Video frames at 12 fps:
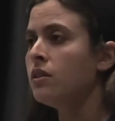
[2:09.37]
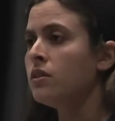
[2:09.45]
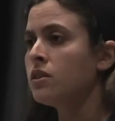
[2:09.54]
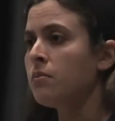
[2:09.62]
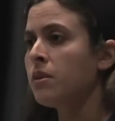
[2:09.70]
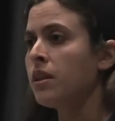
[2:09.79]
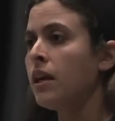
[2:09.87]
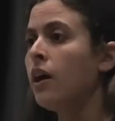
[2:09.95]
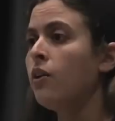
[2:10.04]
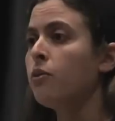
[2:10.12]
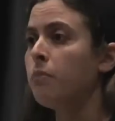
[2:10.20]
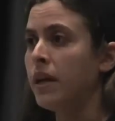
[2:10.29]
some of the
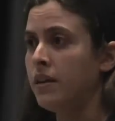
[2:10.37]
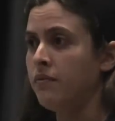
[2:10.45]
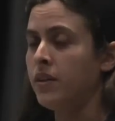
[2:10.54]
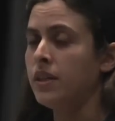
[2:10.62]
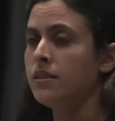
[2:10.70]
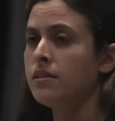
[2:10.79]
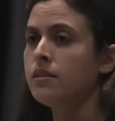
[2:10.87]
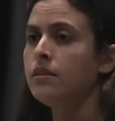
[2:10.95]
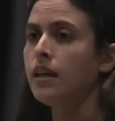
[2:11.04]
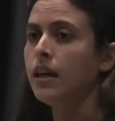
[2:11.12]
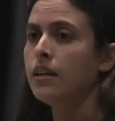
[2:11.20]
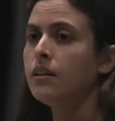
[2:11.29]
health benefits
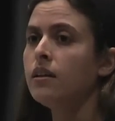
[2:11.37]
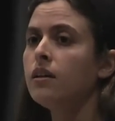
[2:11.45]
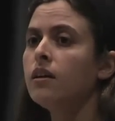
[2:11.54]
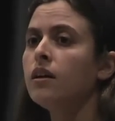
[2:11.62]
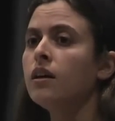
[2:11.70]
that